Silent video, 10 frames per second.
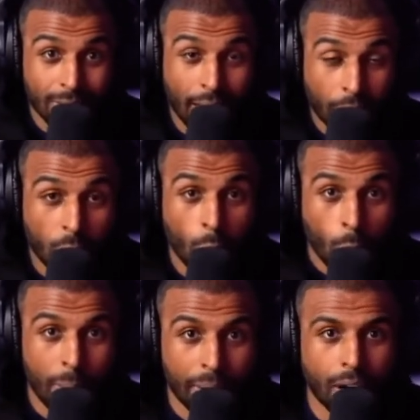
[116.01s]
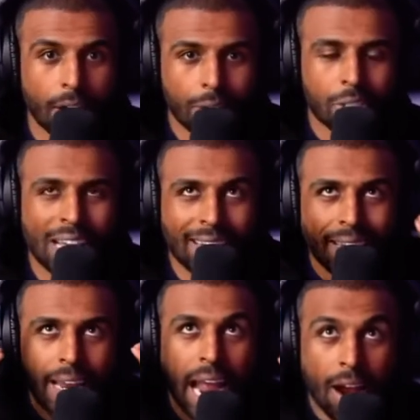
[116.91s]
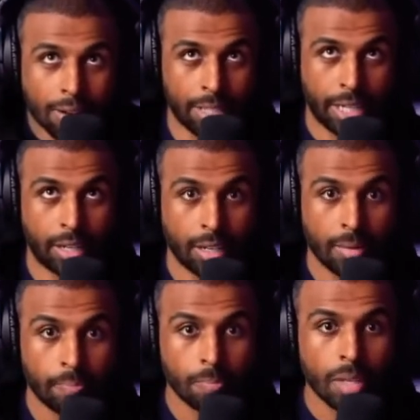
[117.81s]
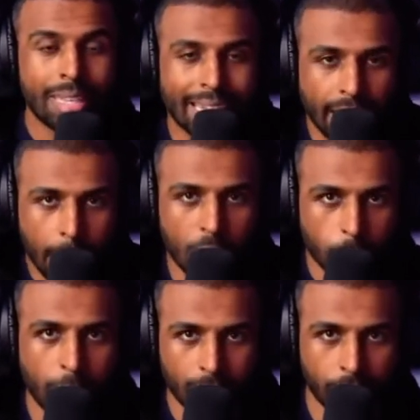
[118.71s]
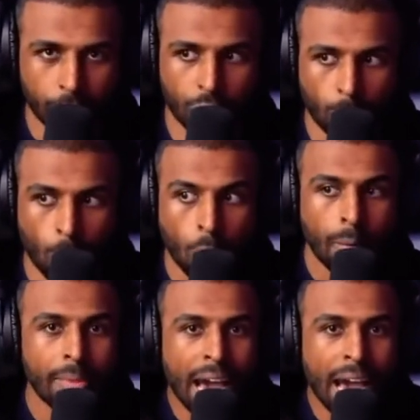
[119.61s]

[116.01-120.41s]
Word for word: that are good with women understand inherently that they must be in a leadership role.